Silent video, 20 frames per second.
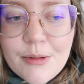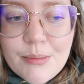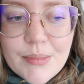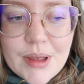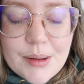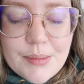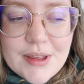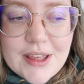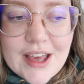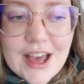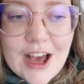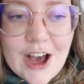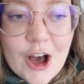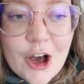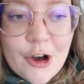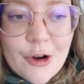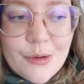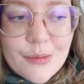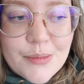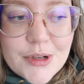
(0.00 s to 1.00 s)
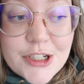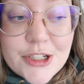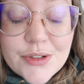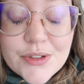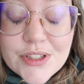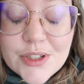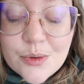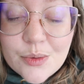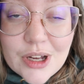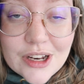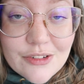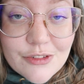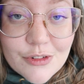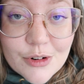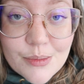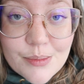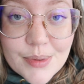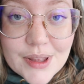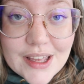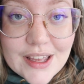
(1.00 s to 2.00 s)
maybe how Medusa went
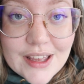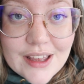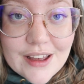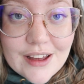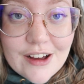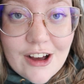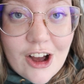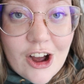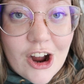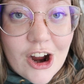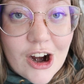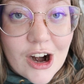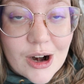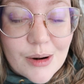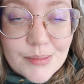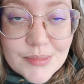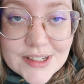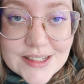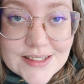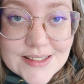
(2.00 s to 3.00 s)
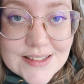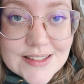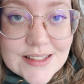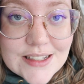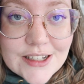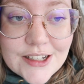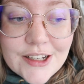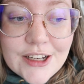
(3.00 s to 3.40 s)
from being a harmless